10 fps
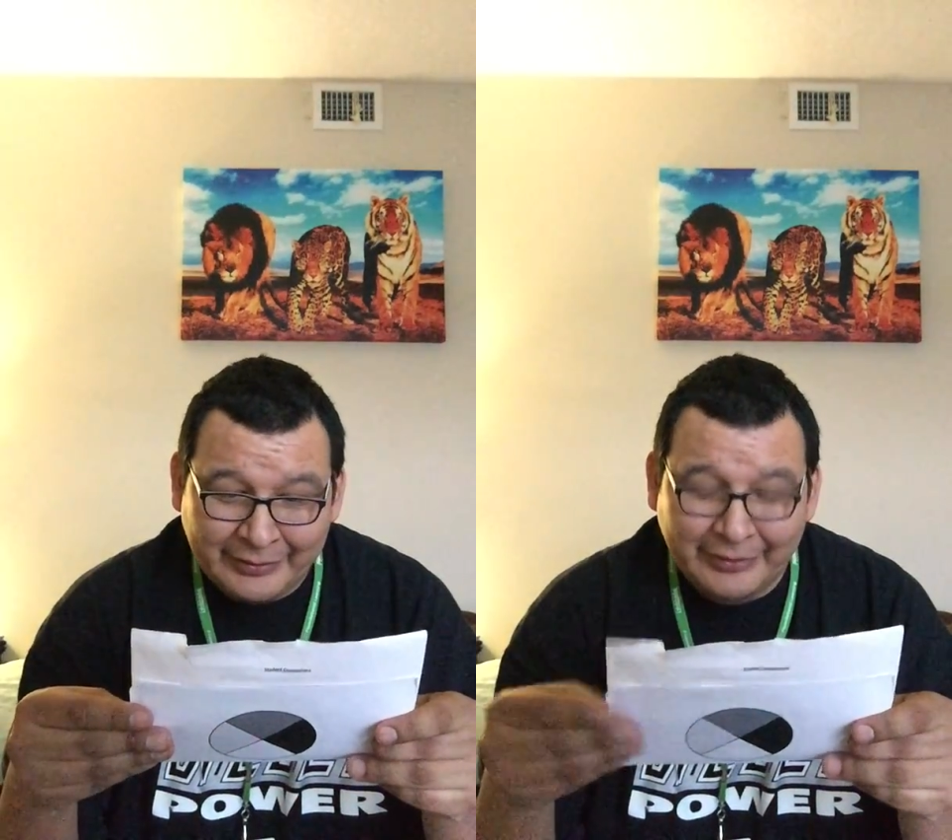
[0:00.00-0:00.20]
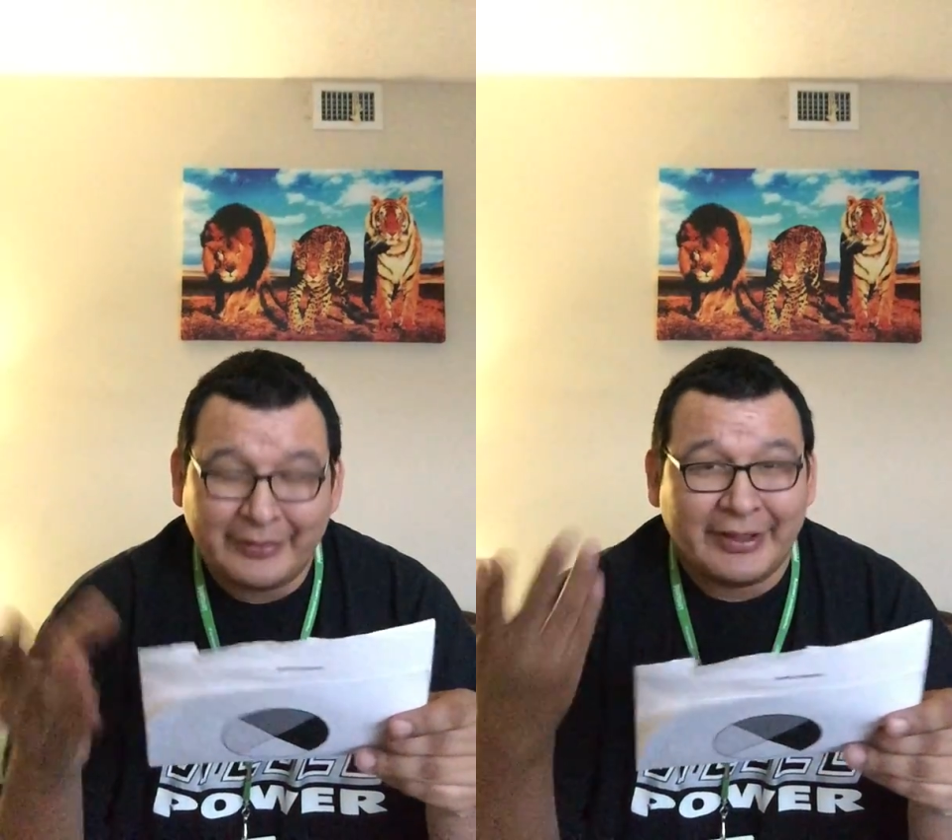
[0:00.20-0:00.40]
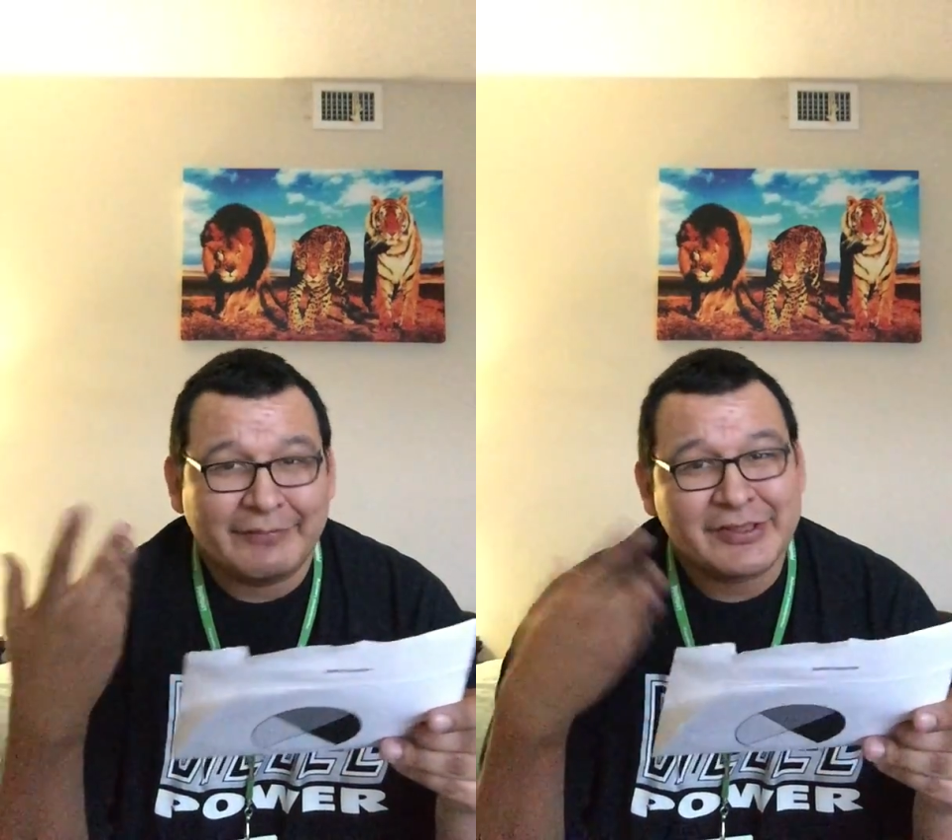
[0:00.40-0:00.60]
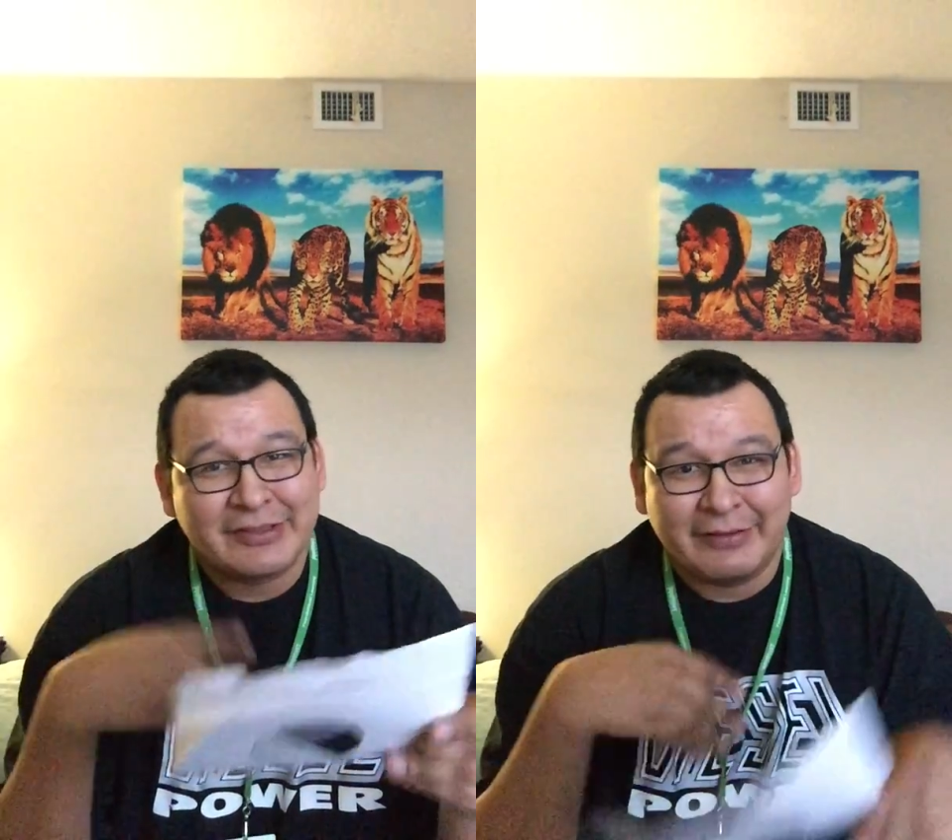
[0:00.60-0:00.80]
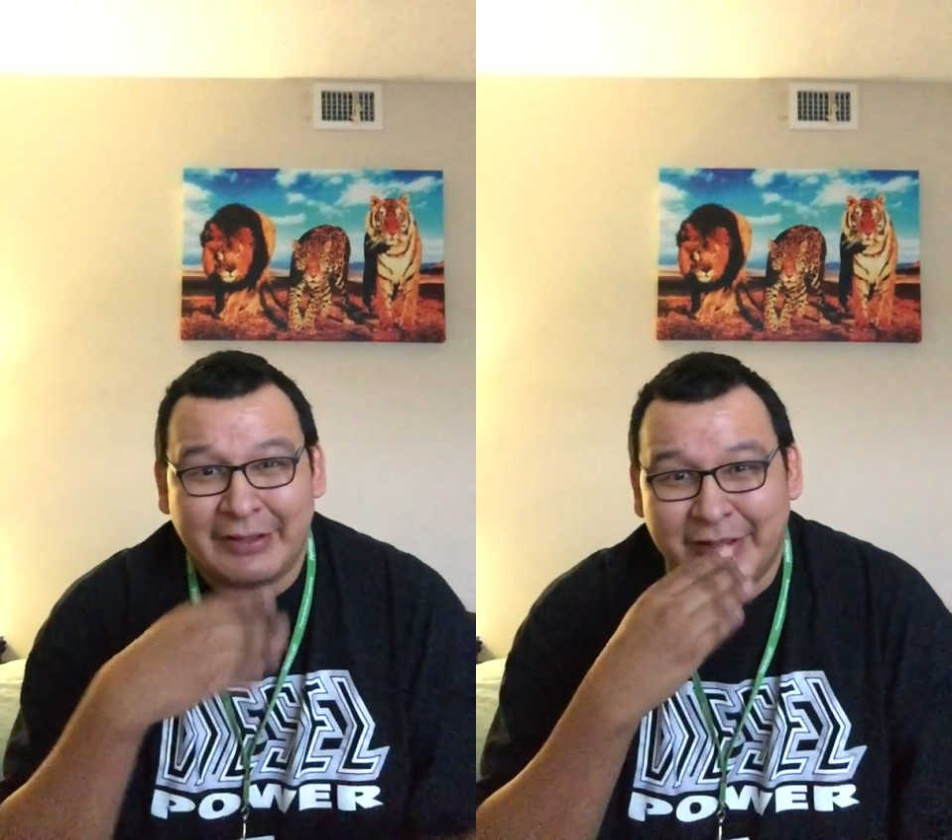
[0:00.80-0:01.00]
Oh, gifts
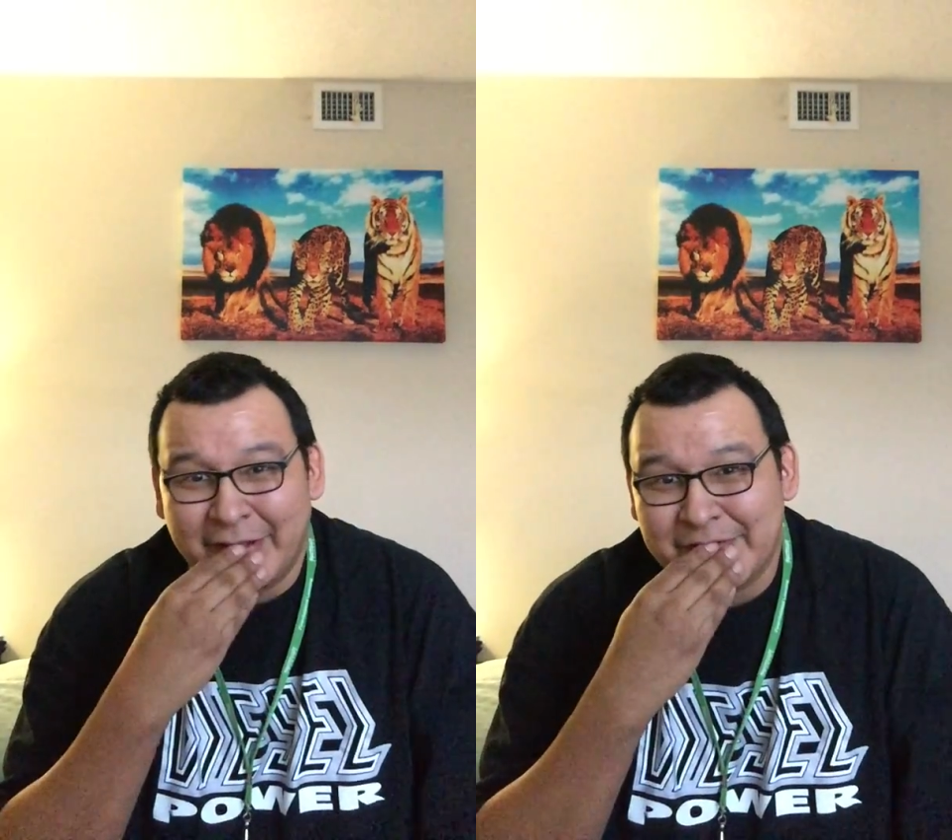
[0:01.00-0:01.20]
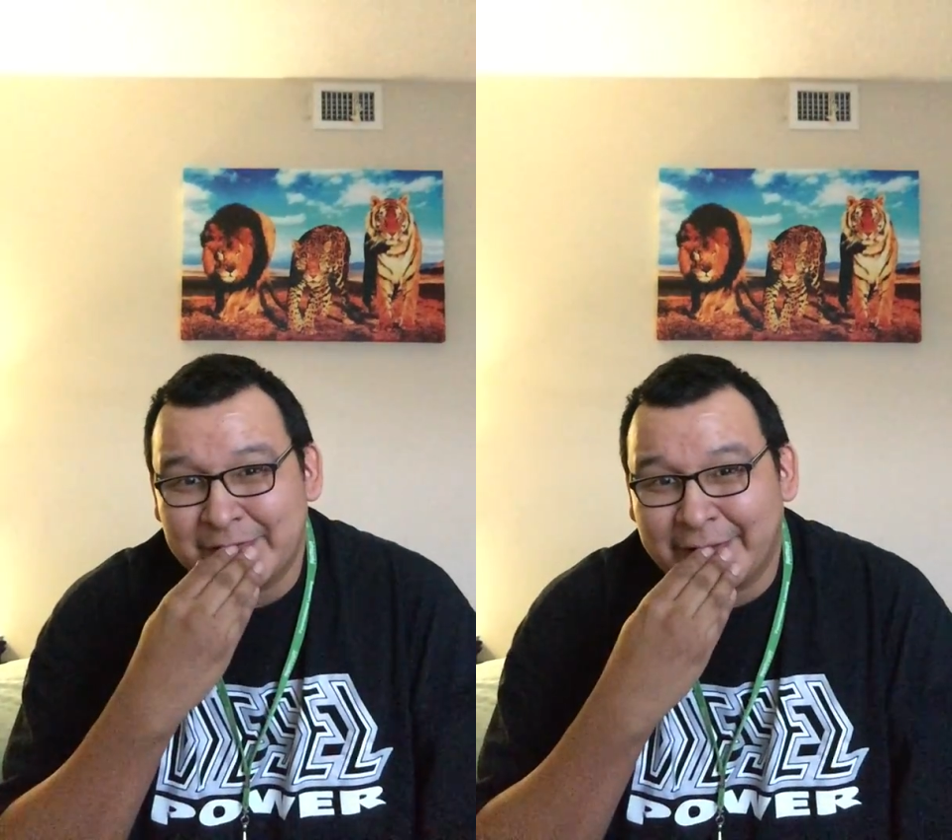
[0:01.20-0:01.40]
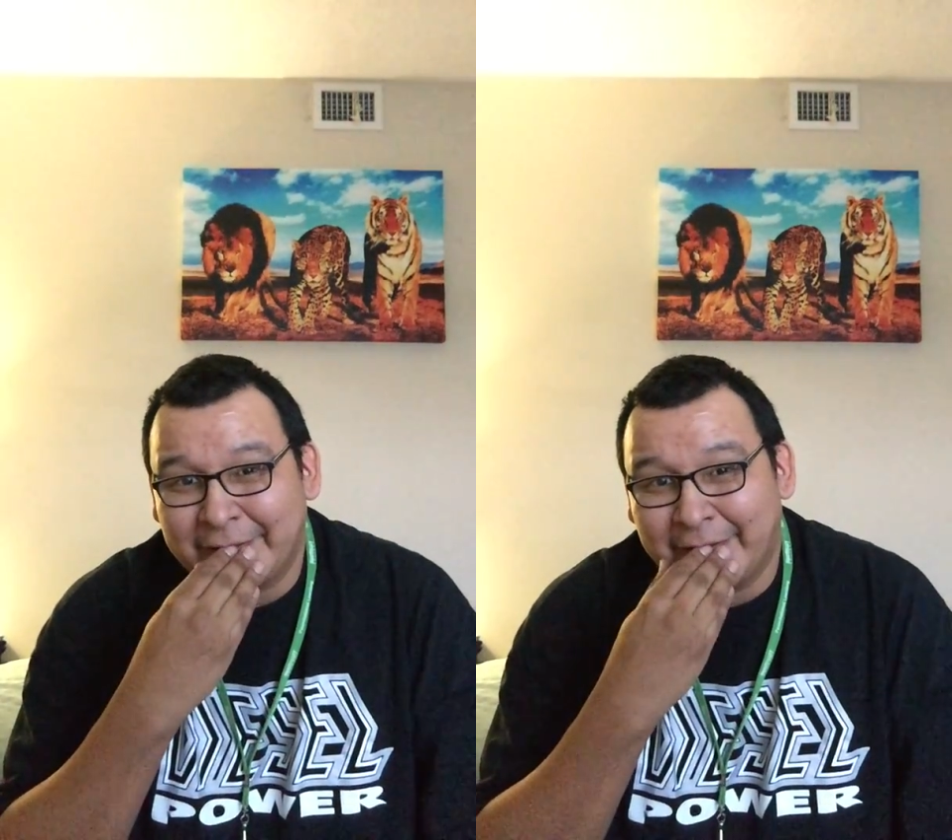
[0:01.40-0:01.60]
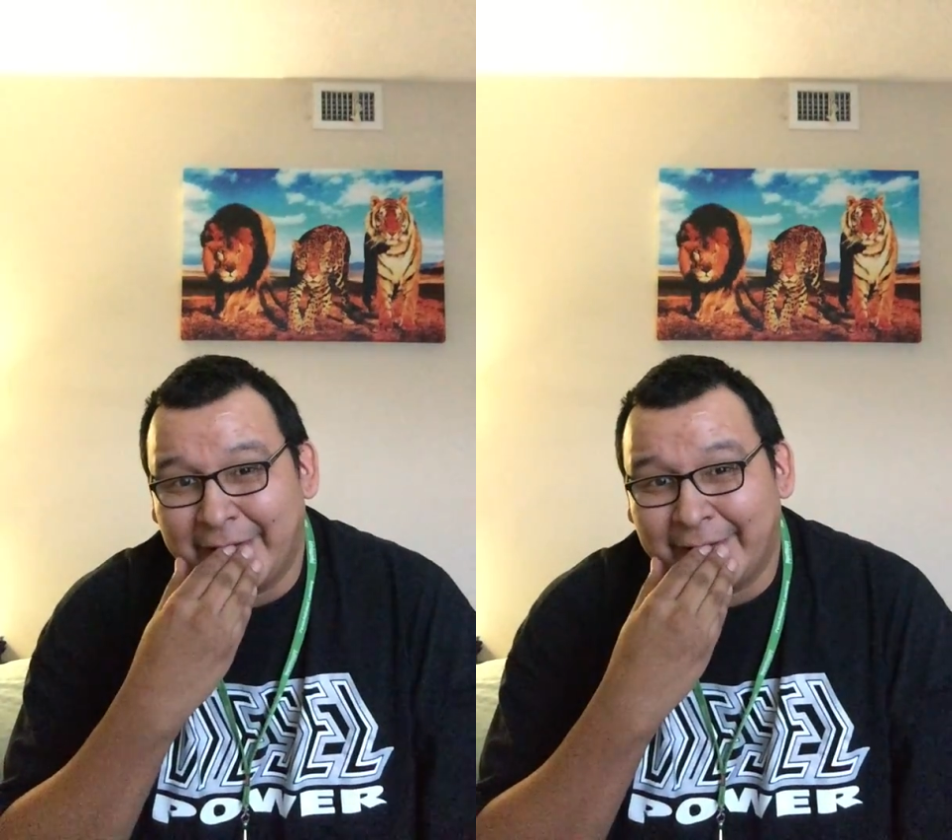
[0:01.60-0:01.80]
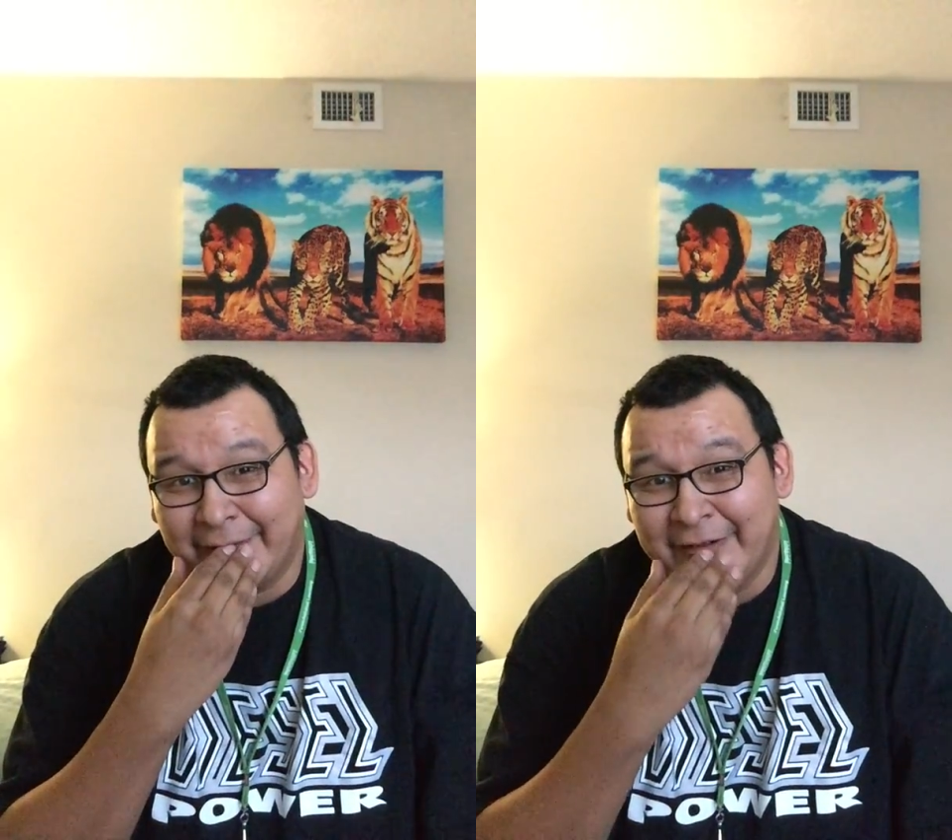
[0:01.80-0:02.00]
for the
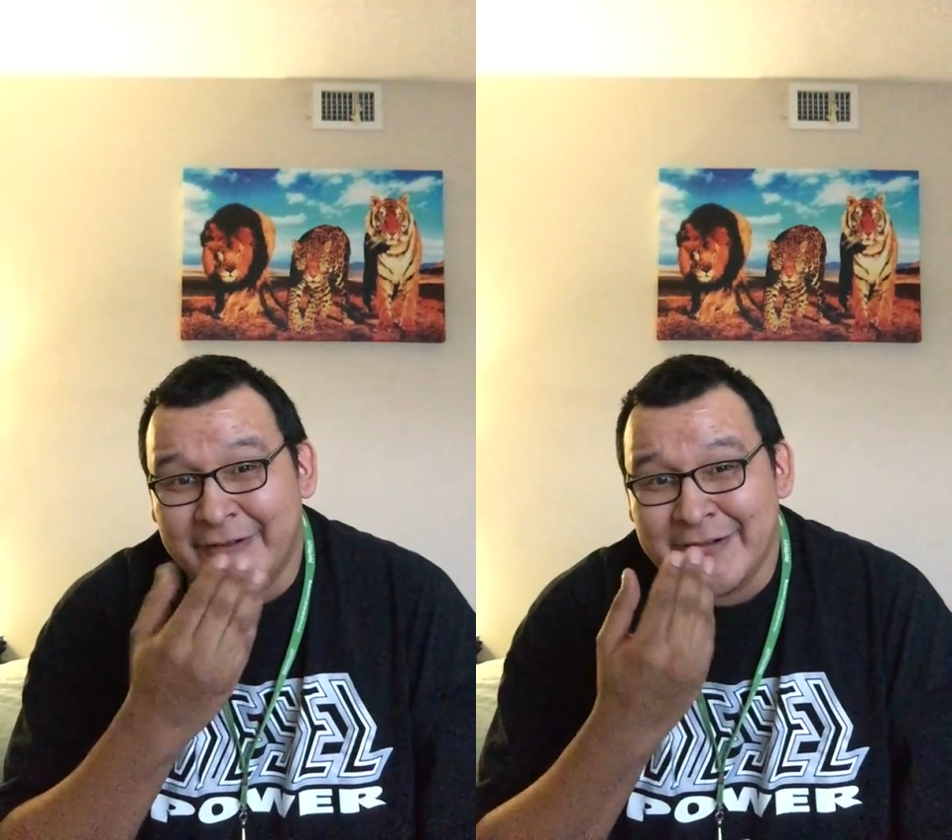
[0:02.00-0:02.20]
Creator.